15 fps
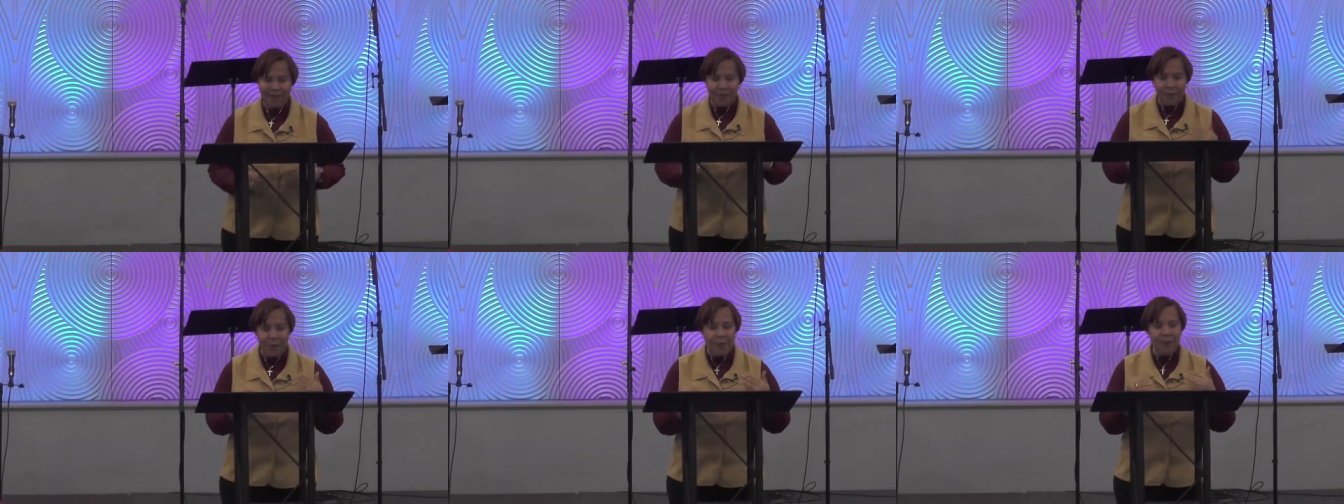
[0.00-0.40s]

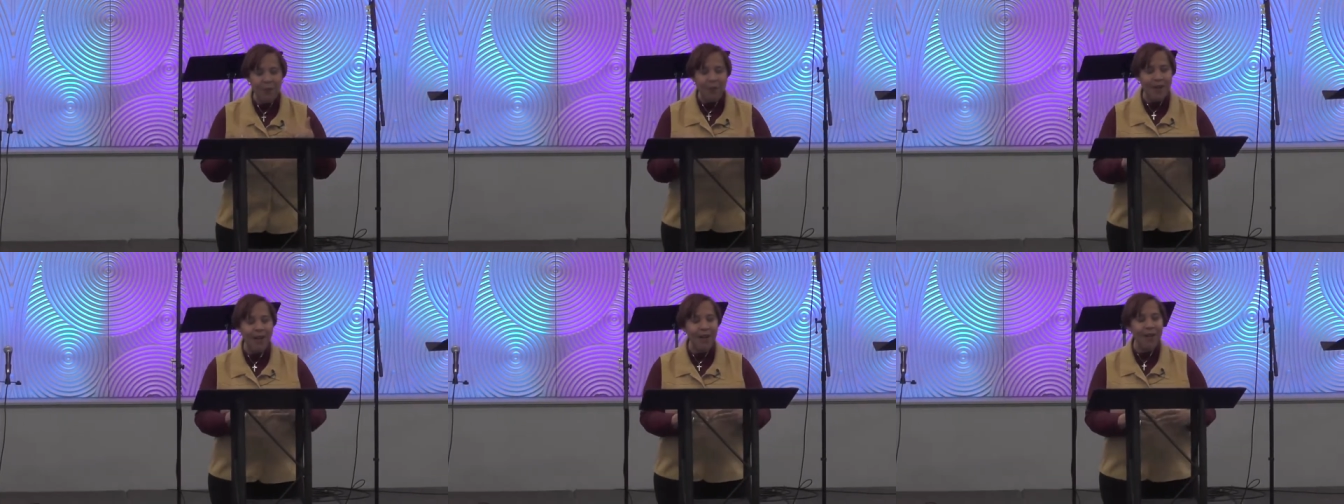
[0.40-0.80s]

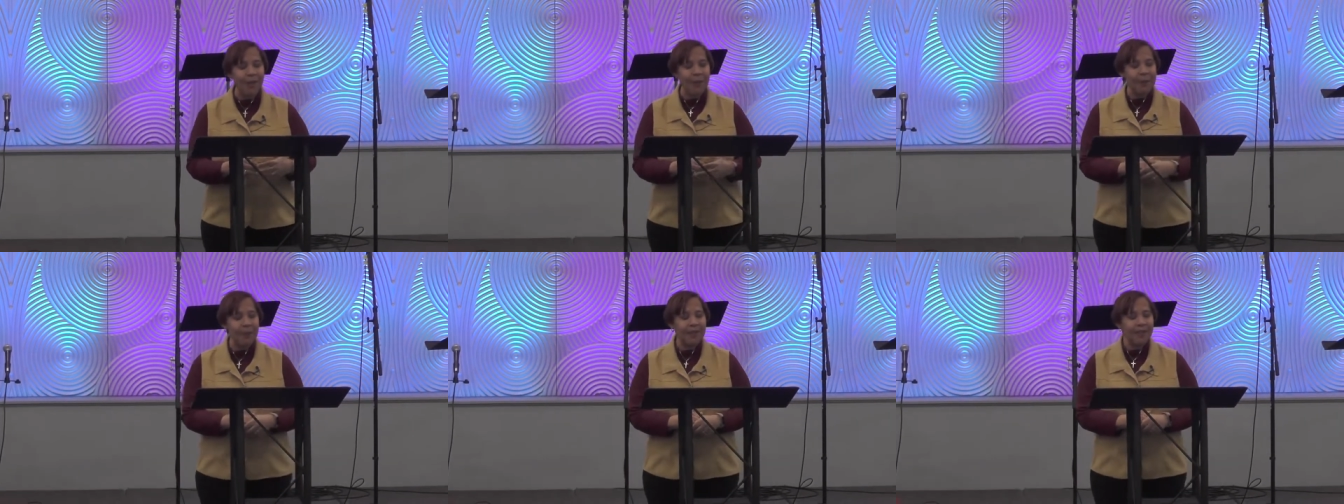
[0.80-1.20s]
forming
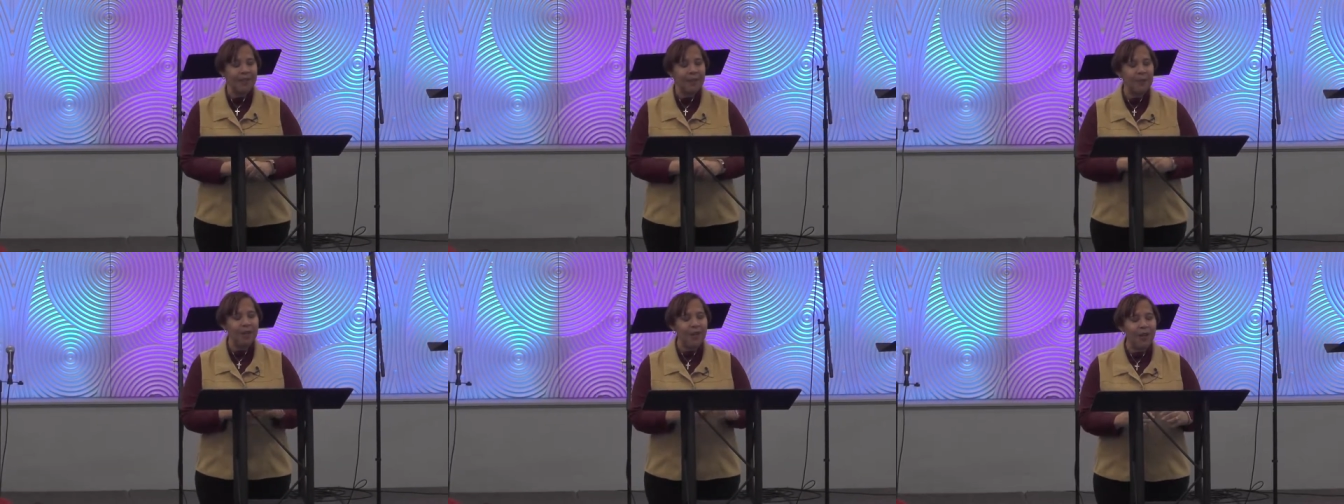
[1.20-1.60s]
well,
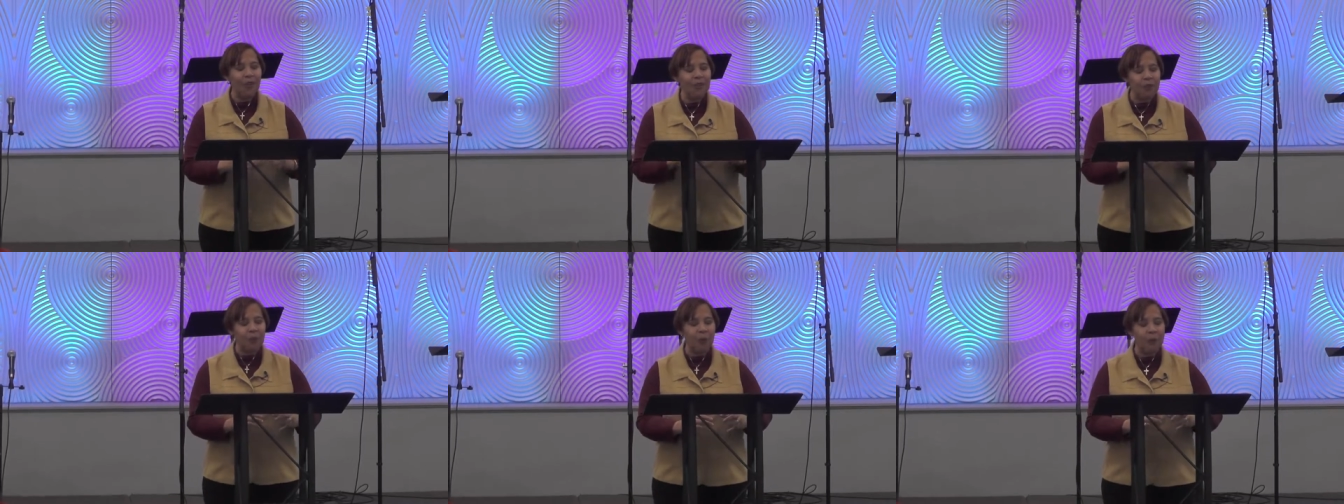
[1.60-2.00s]

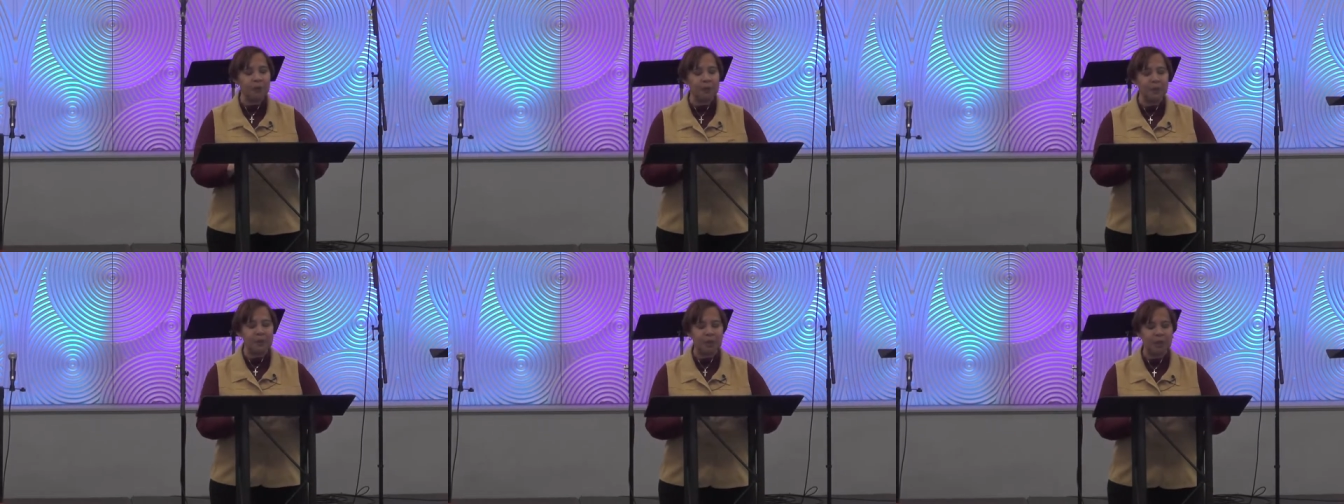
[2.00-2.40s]
well
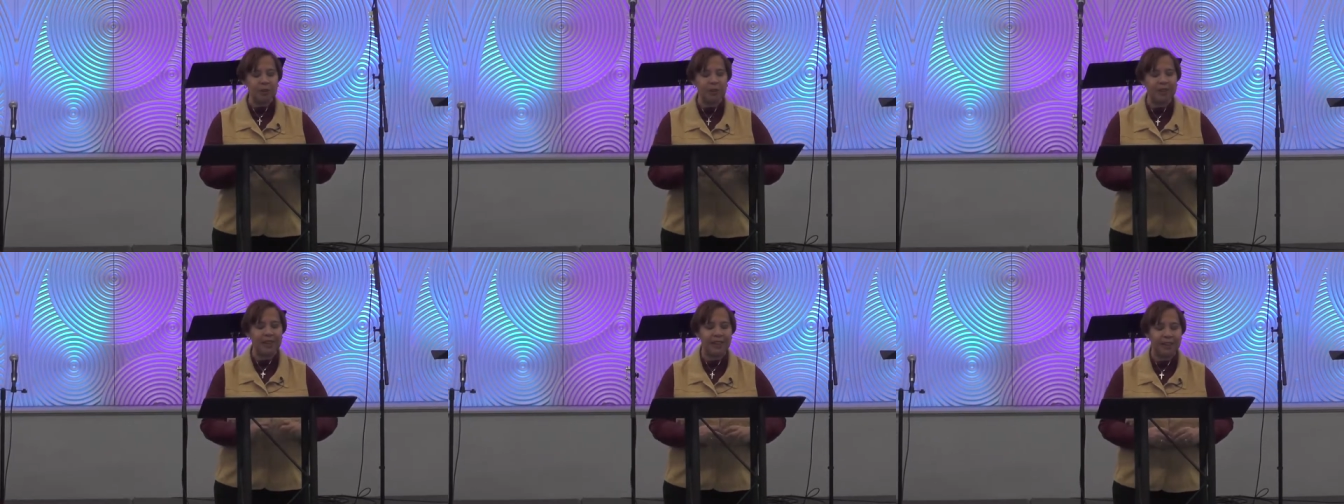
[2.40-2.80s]
formed
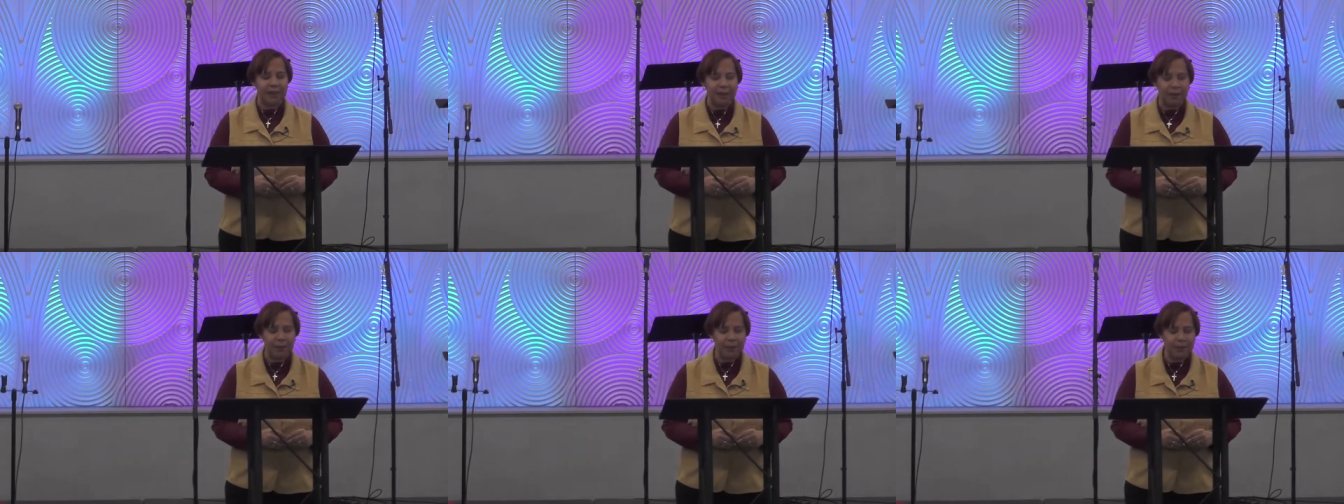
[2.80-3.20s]
maturity
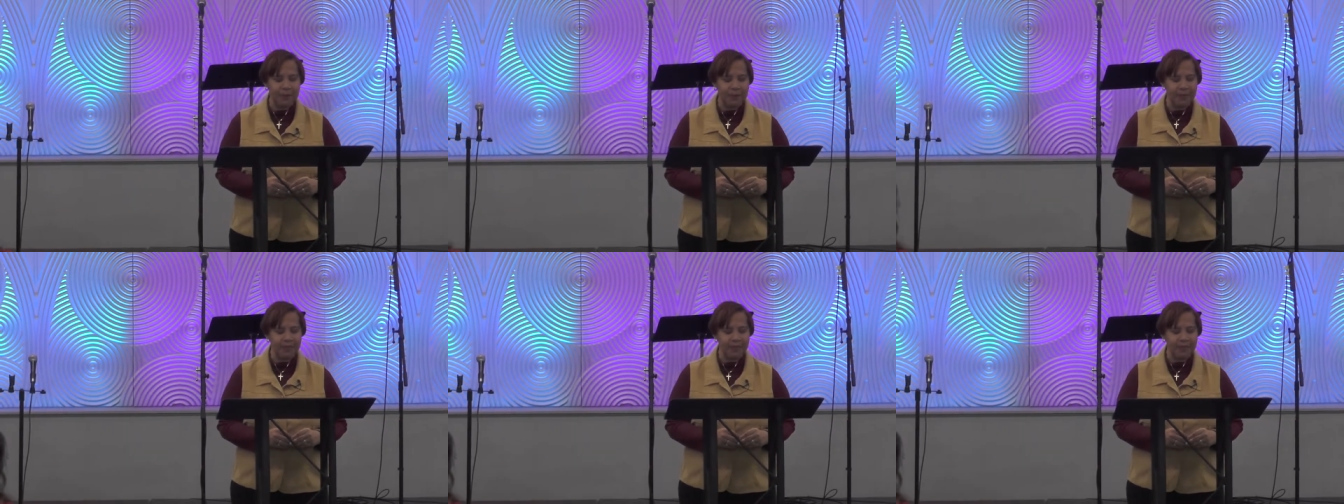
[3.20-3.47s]
in you.